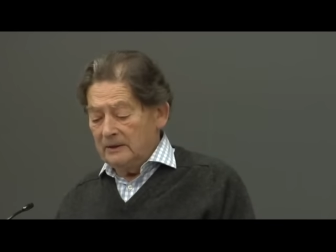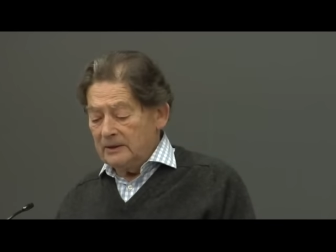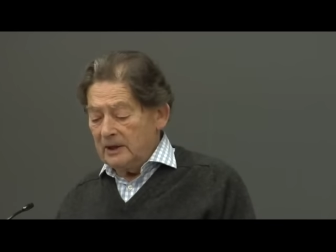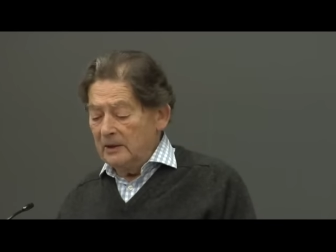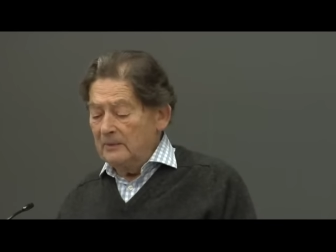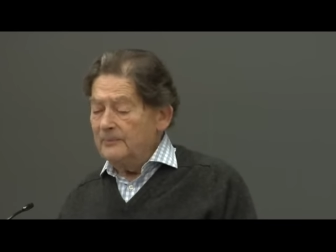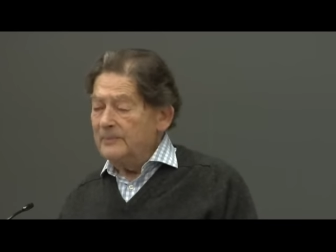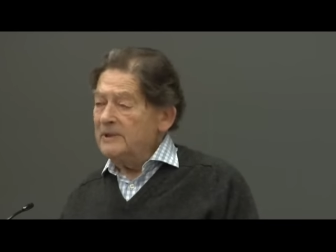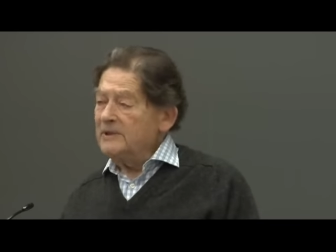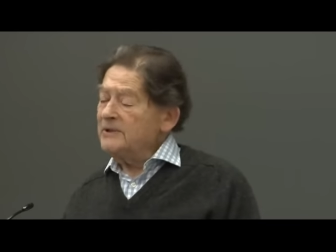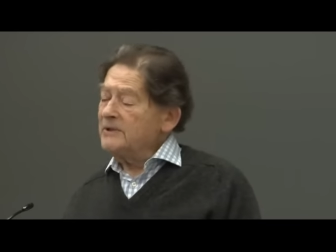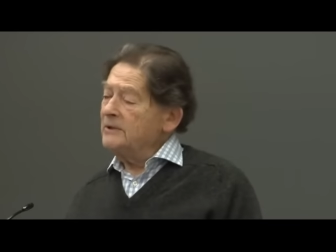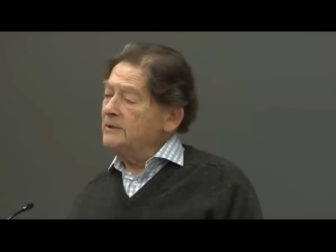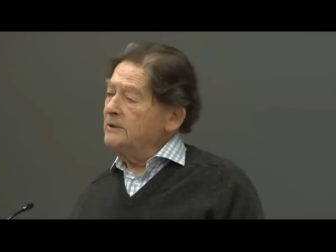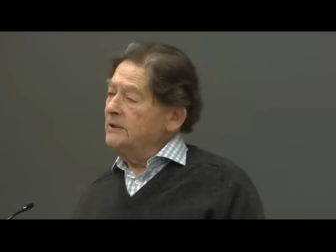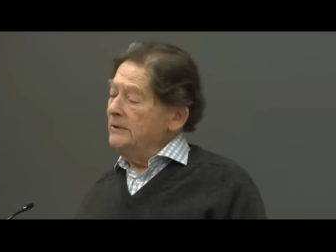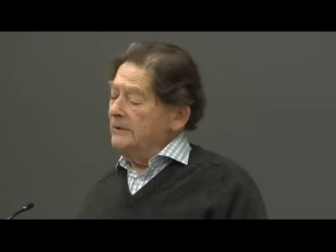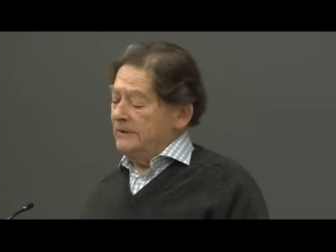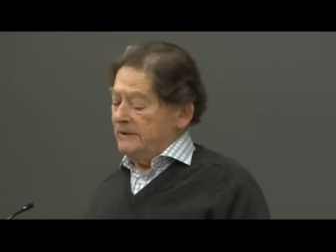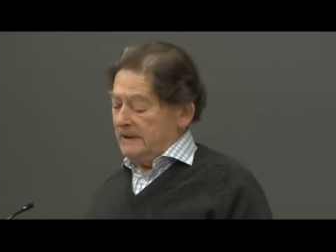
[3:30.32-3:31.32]
Don't be
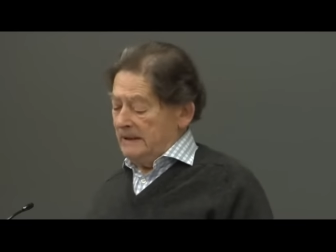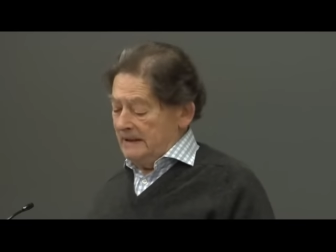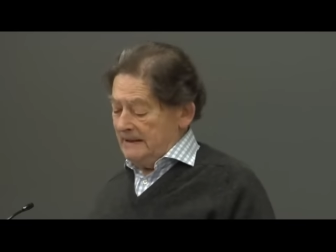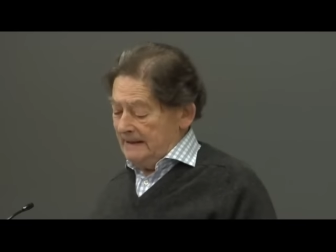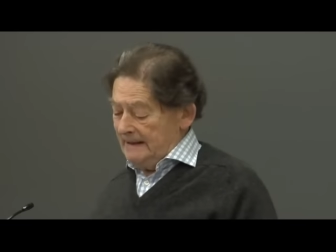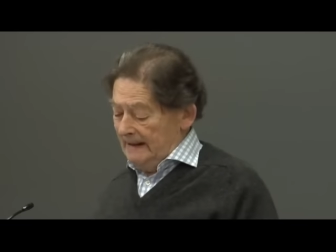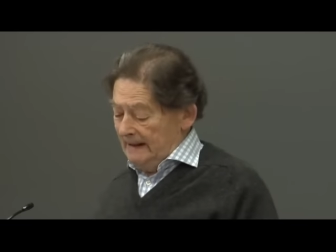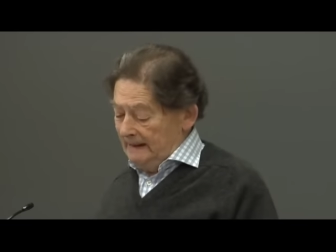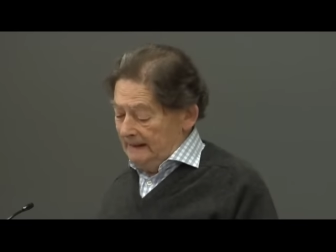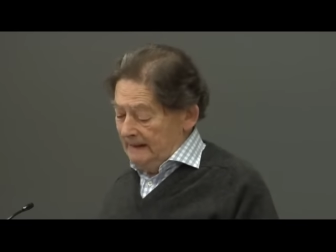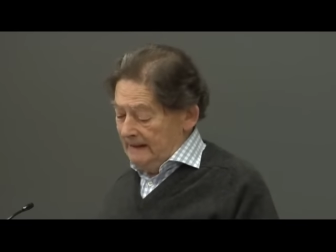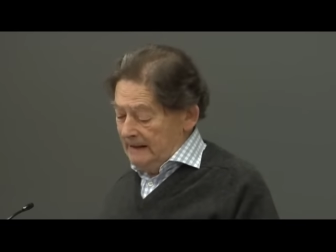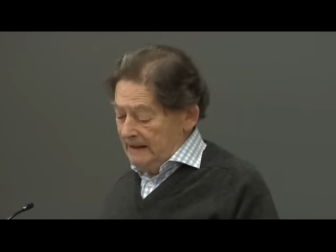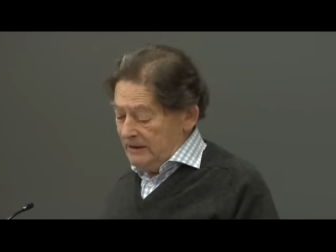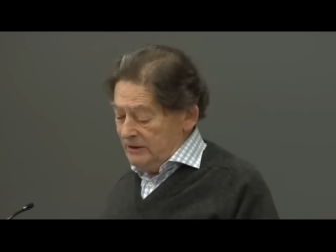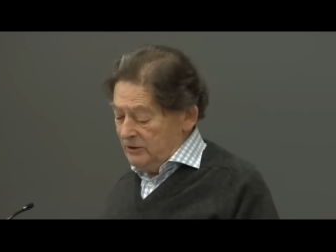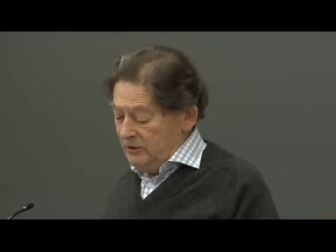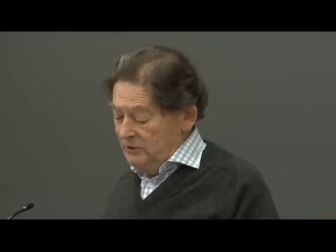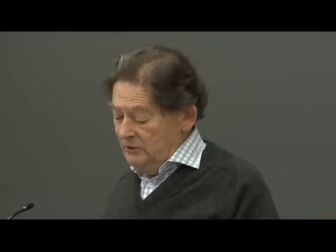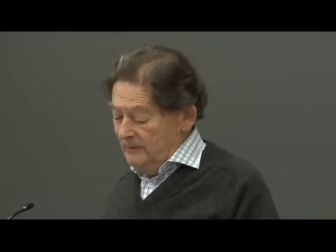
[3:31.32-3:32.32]
seduced, incidentally,
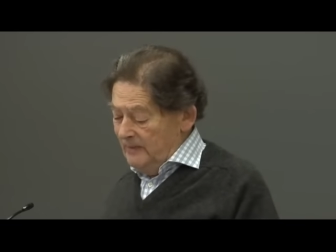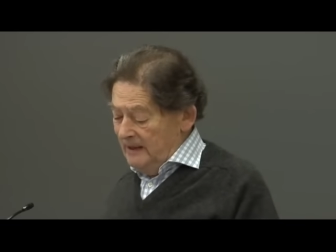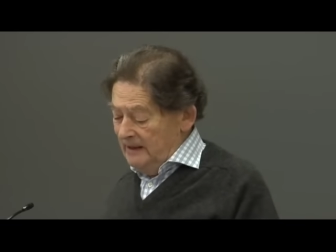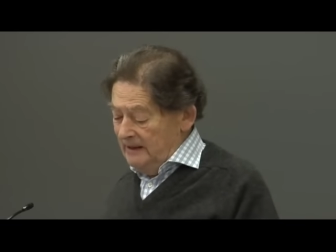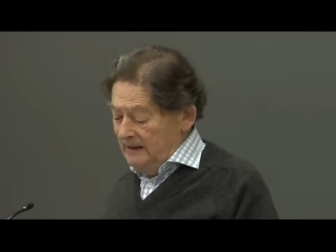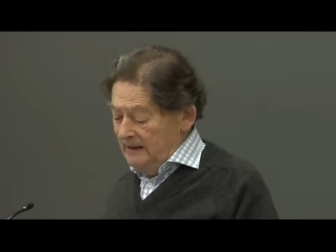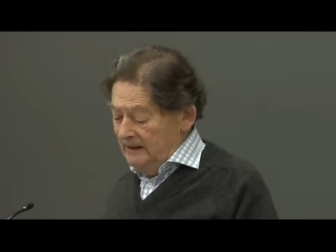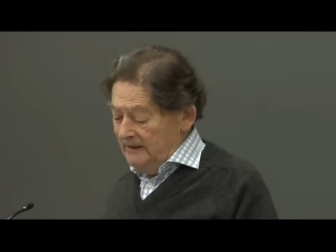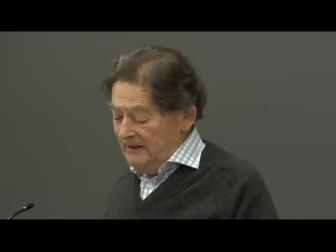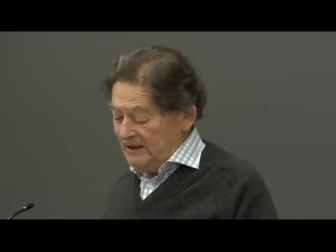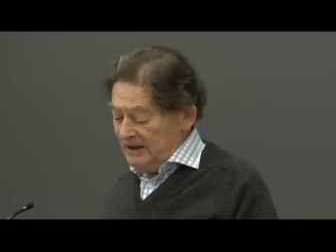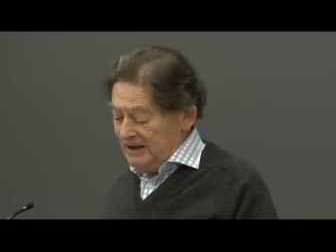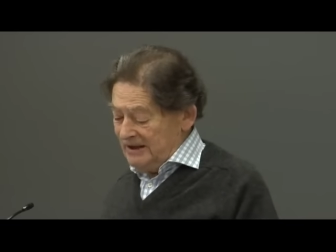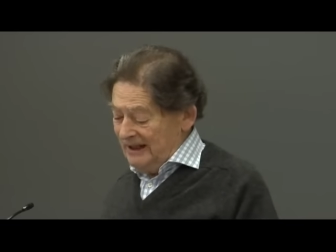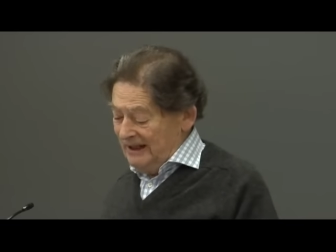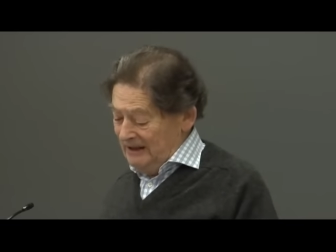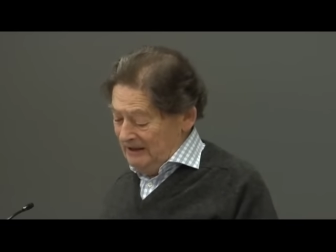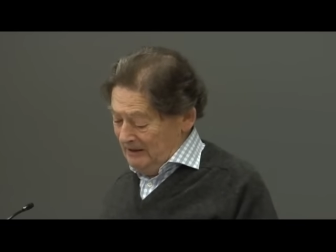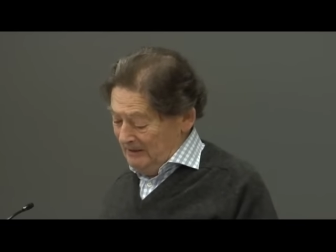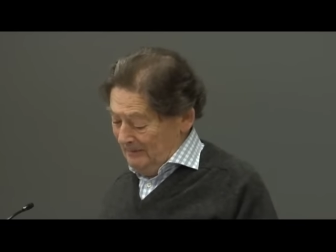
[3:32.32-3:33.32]
as too many in the
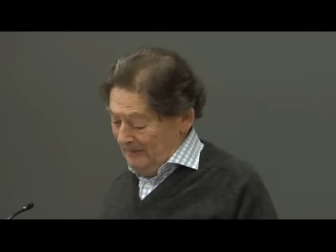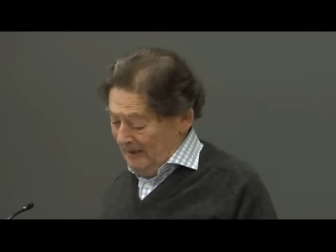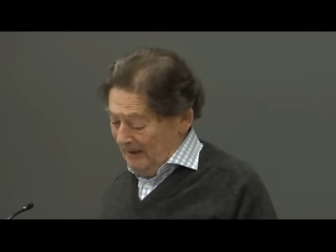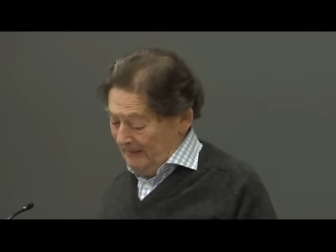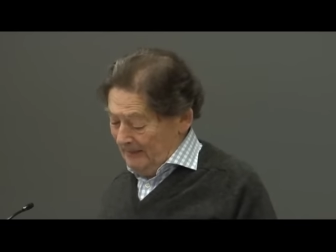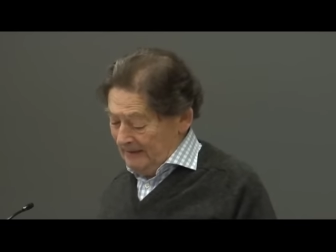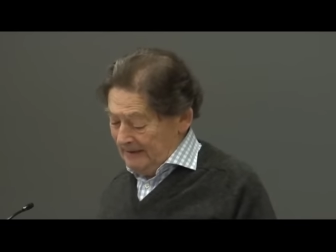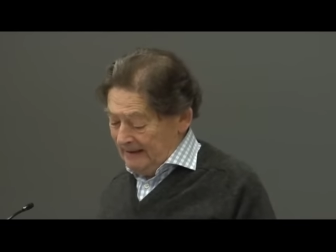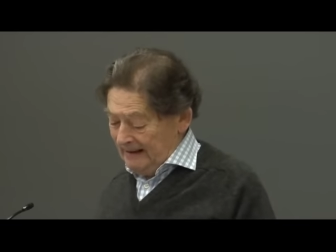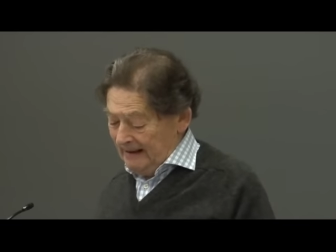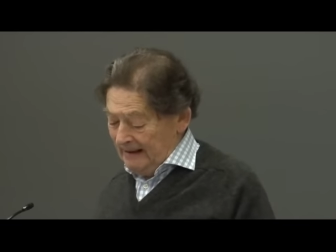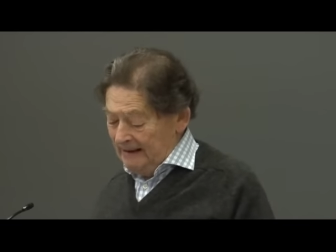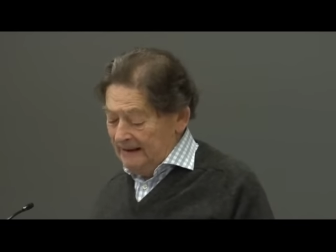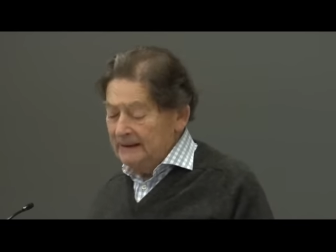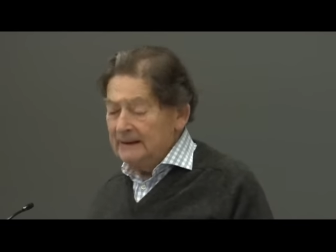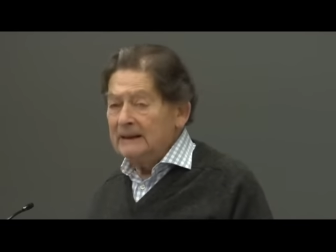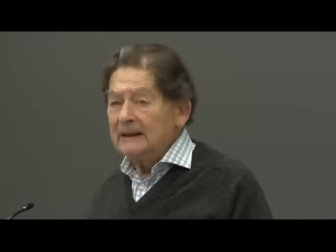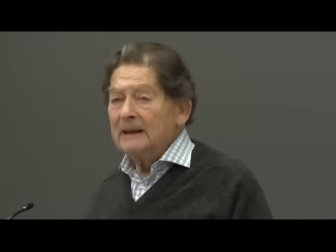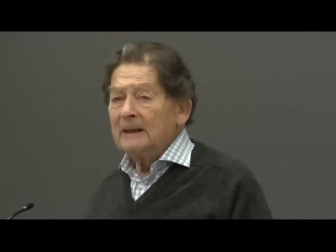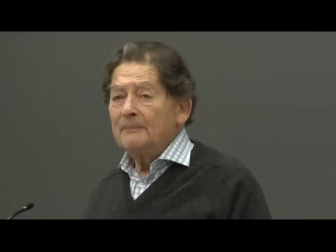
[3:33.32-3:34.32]
State Department are,
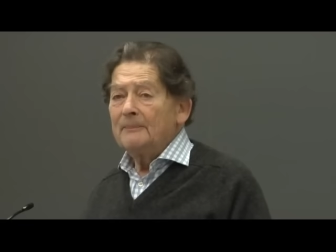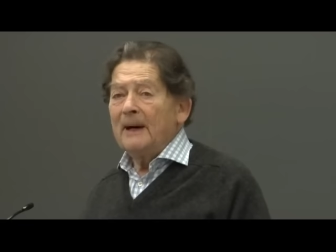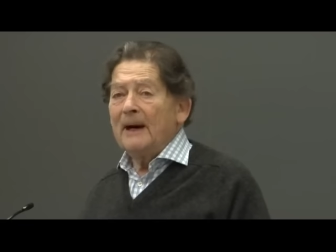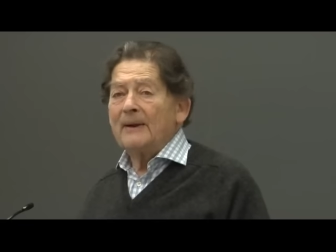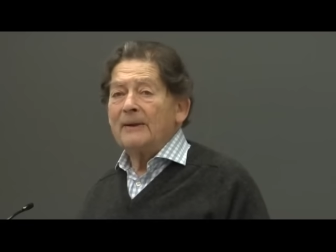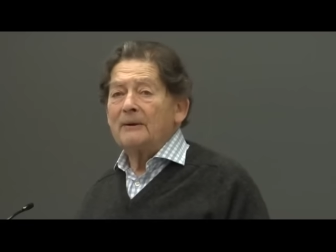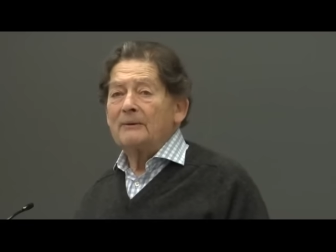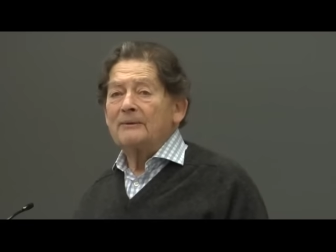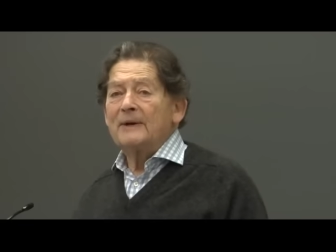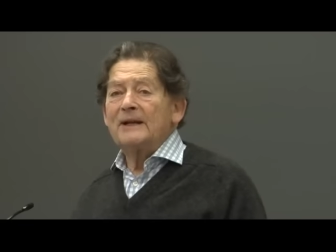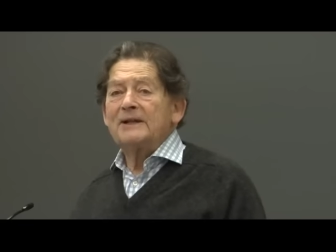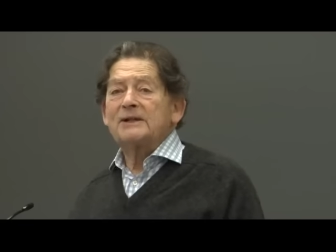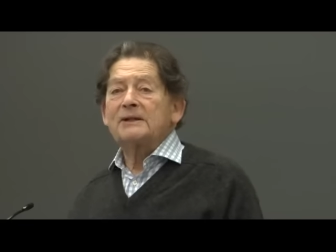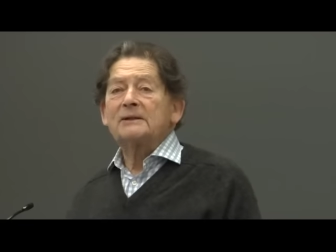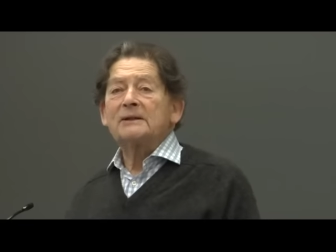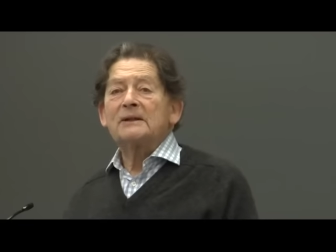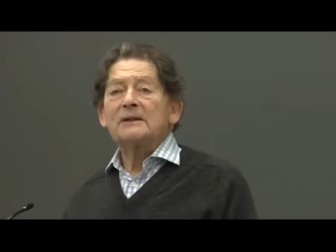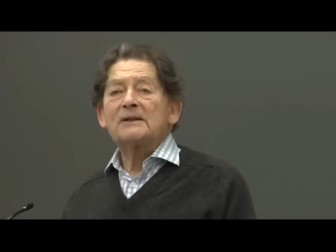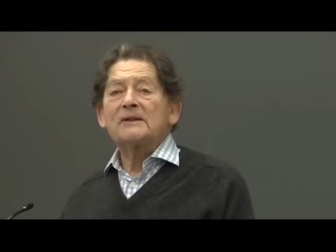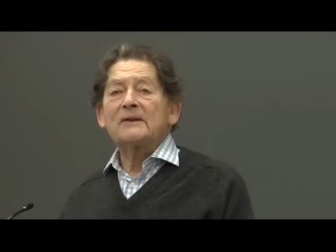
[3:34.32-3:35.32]
by the
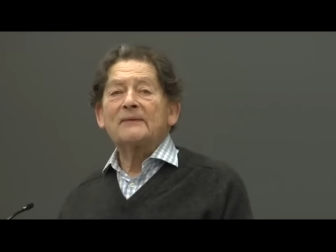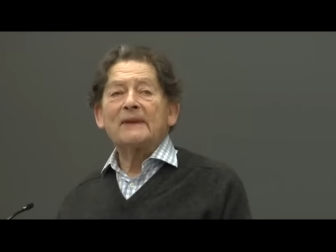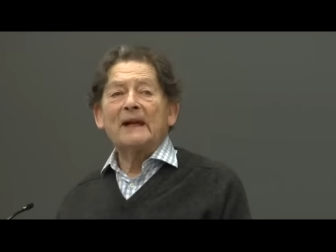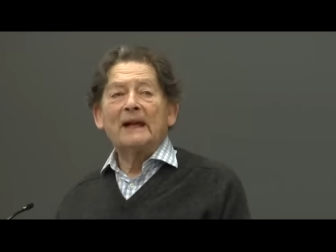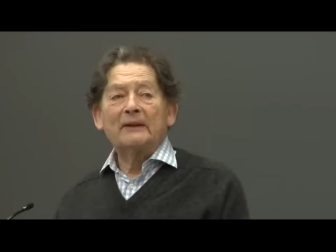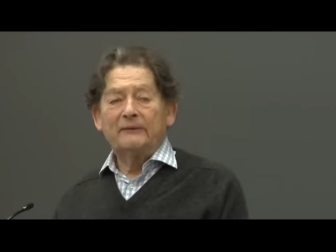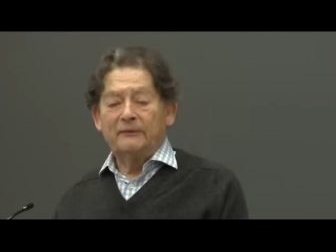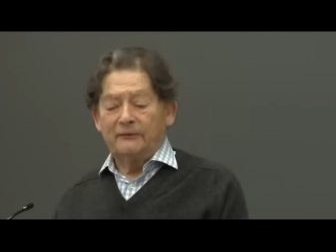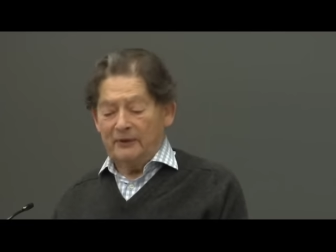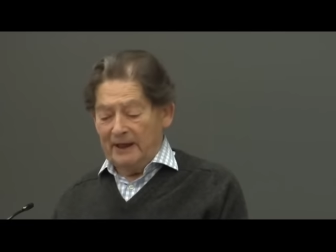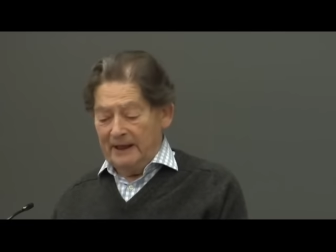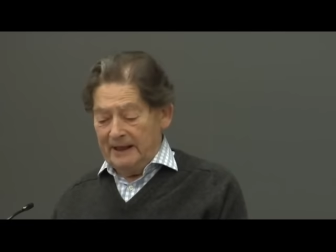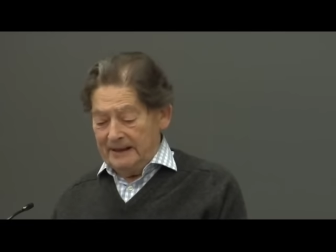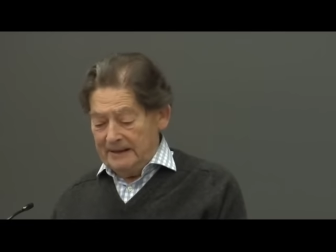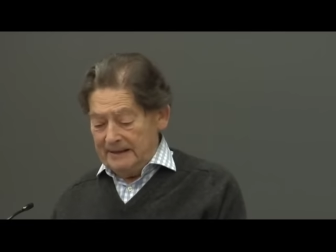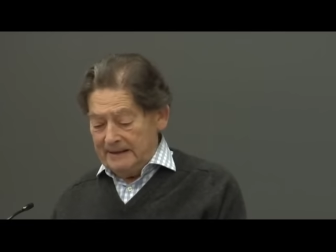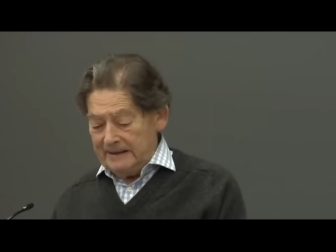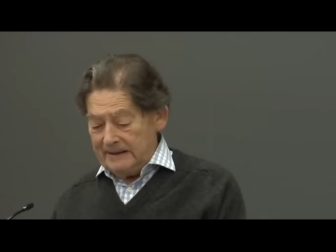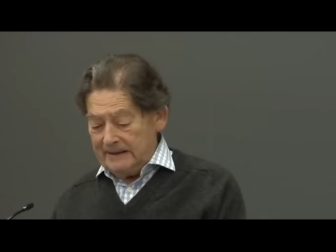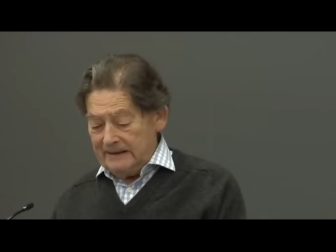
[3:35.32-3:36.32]
resonance of that
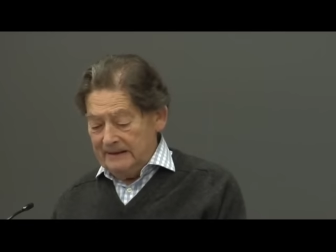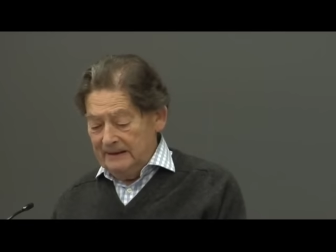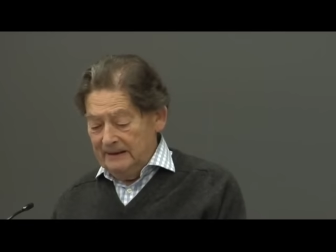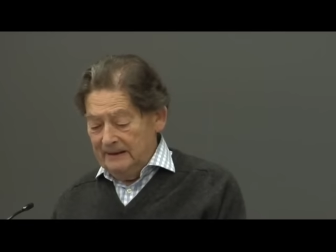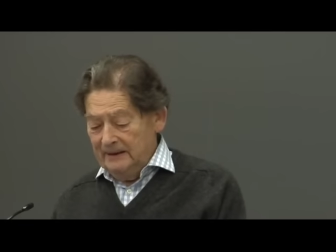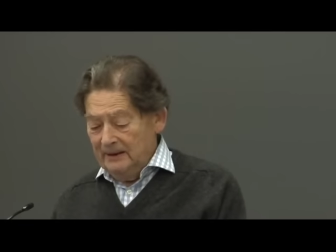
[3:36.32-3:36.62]
phrase.